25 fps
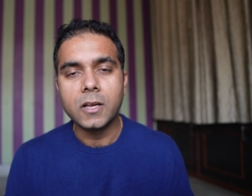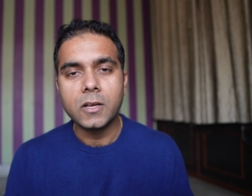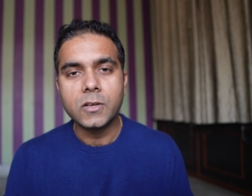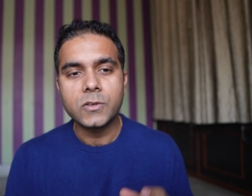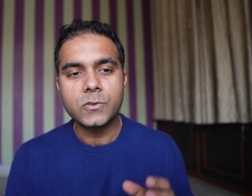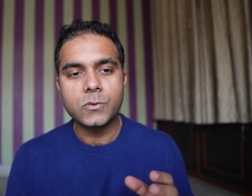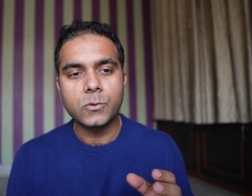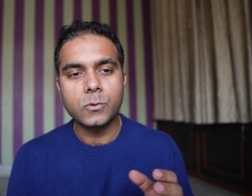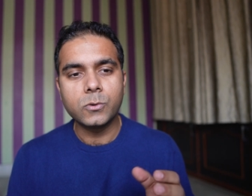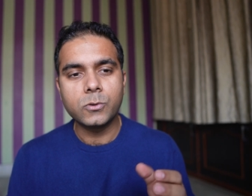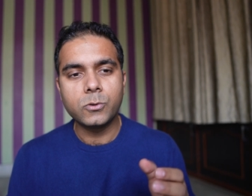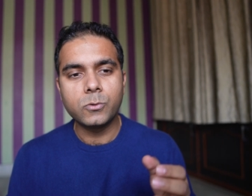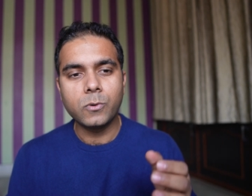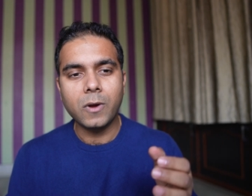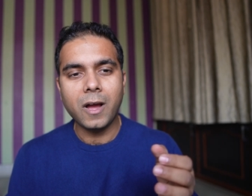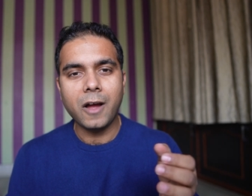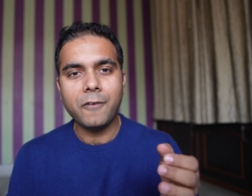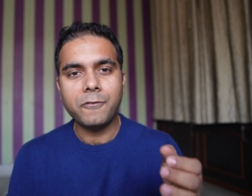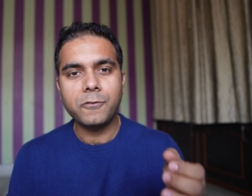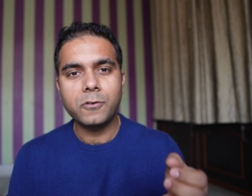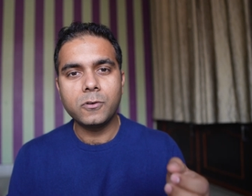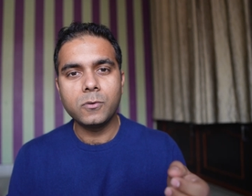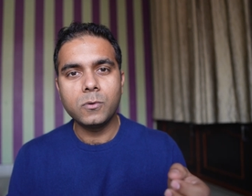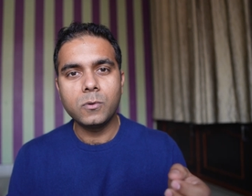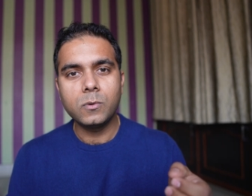So you
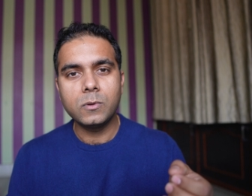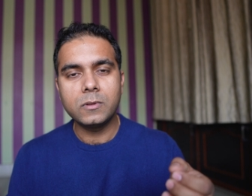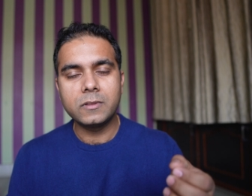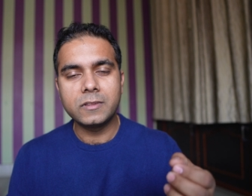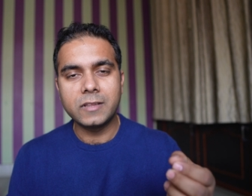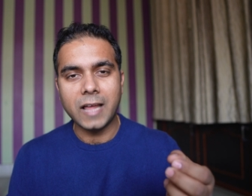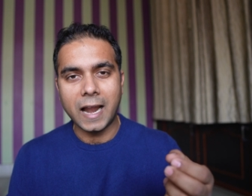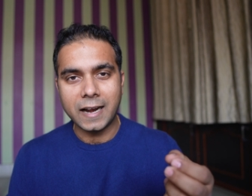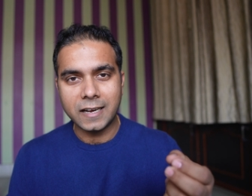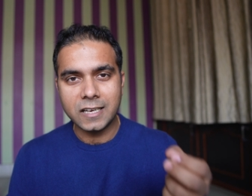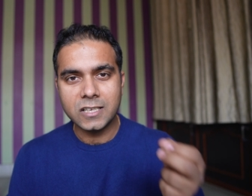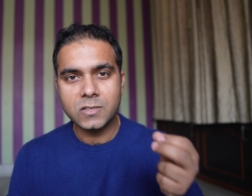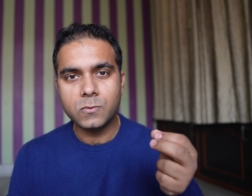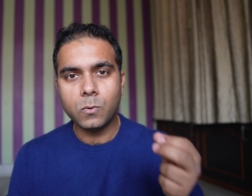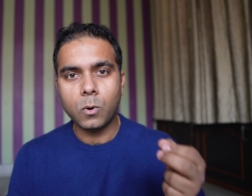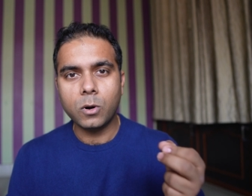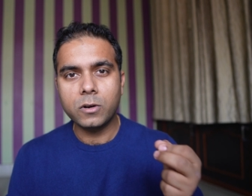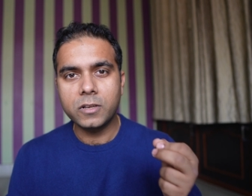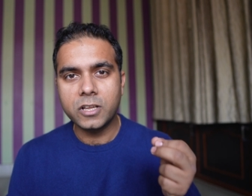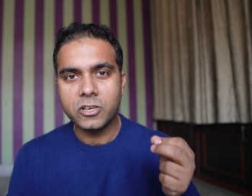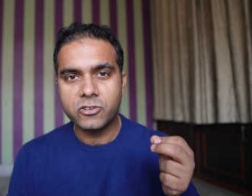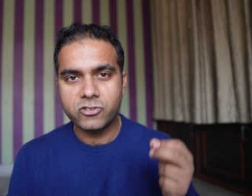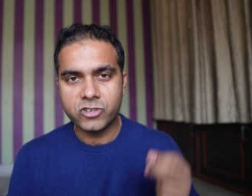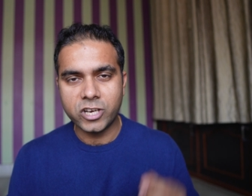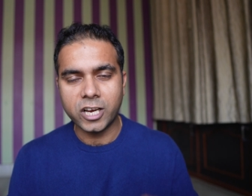have to, that is
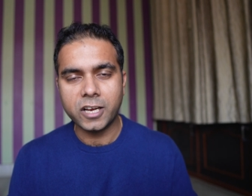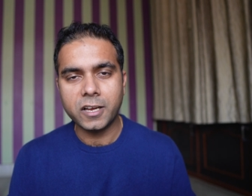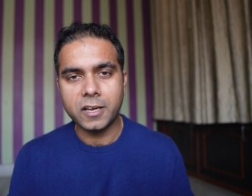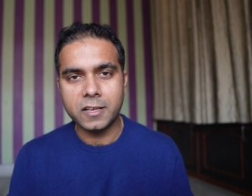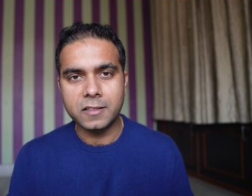what they check